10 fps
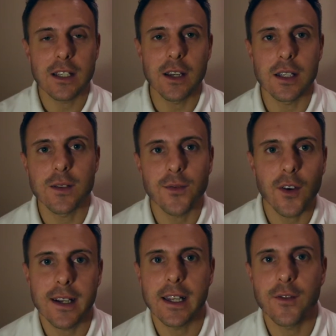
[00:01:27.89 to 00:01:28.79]
So it's
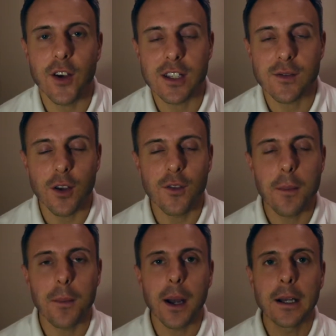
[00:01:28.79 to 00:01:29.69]
Friday the 1st of
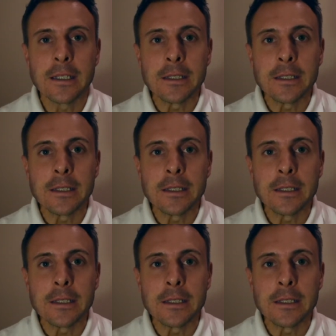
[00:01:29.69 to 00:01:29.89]
November.